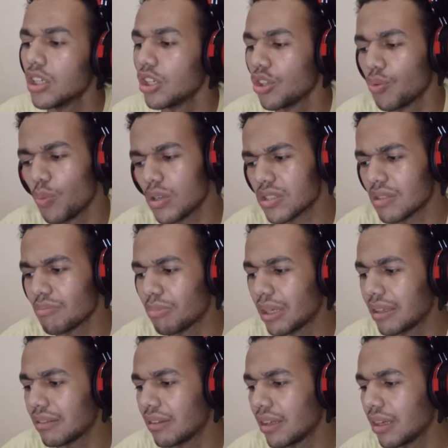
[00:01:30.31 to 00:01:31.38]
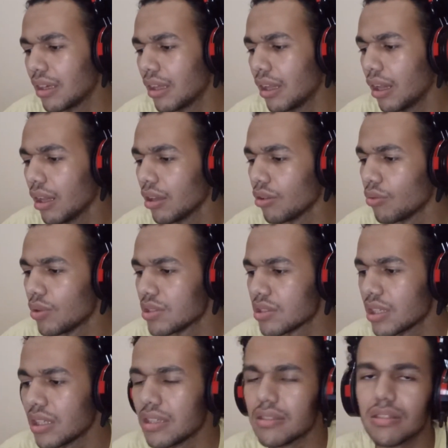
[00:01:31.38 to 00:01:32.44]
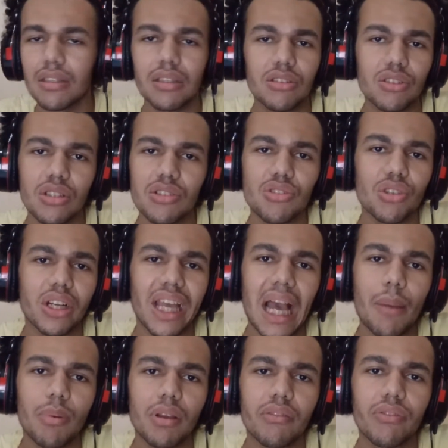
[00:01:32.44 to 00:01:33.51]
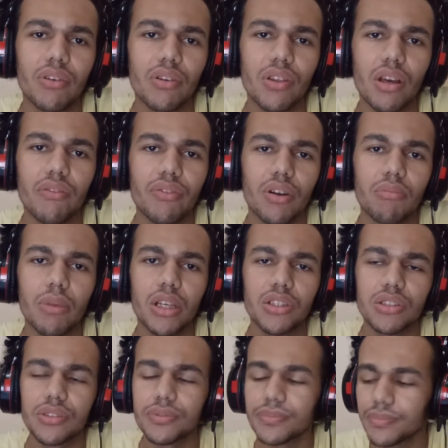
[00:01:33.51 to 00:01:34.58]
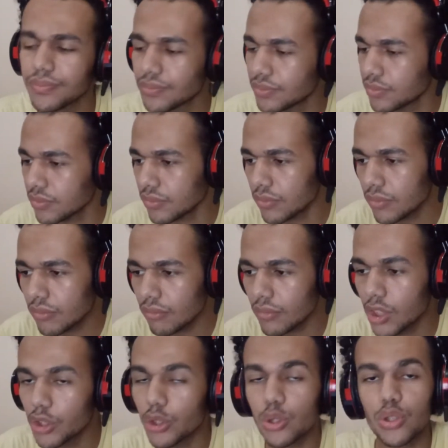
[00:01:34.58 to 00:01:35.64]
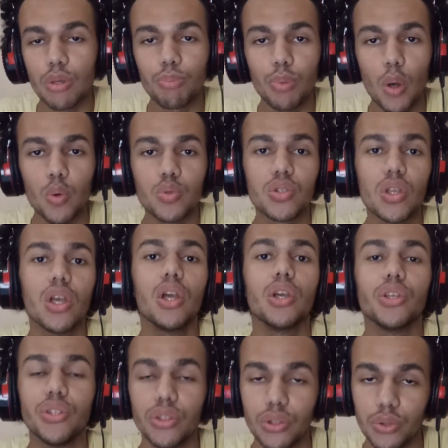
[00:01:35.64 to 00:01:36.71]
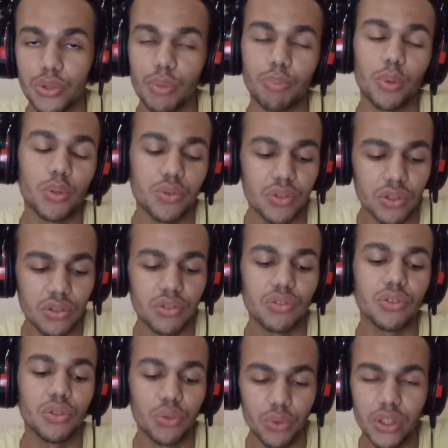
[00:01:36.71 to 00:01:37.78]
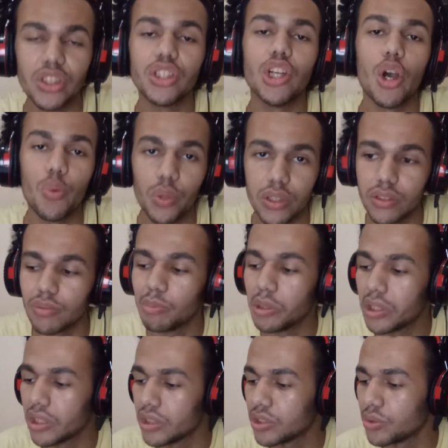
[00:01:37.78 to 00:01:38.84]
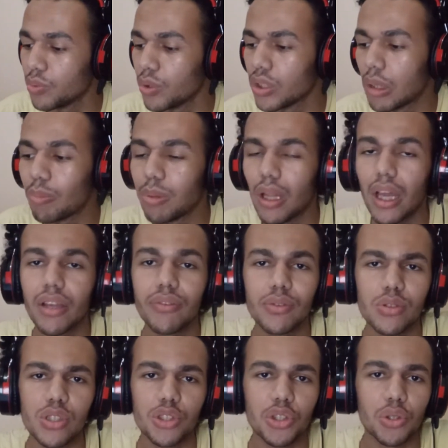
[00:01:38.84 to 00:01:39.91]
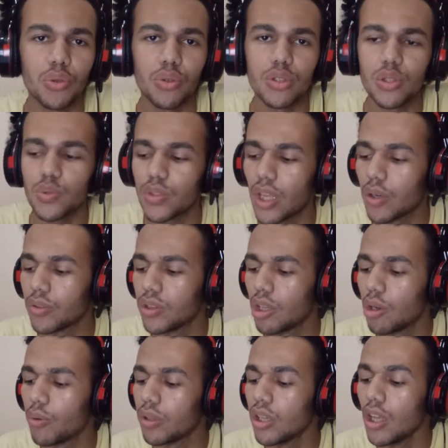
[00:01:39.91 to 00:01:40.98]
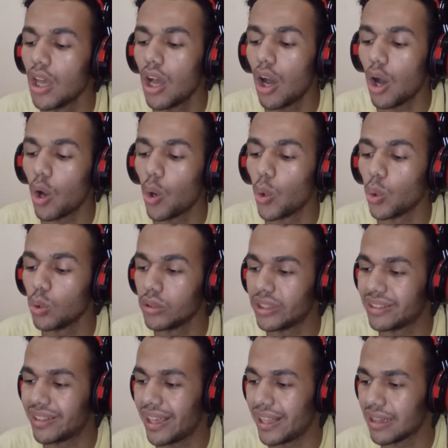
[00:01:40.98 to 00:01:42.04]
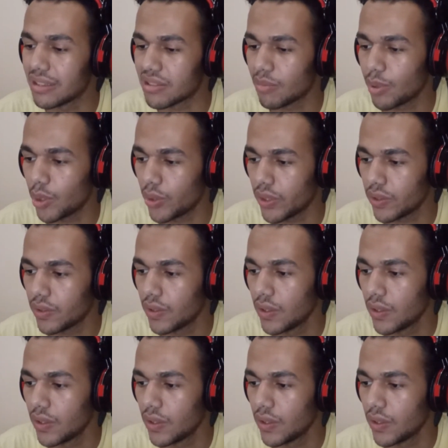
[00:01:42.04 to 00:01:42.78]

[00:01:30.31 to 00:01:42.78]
Wasn't big deal, was easy, just recapping for the information. You suppose you already know it, because you won't apply for such a course without knowing all details about it.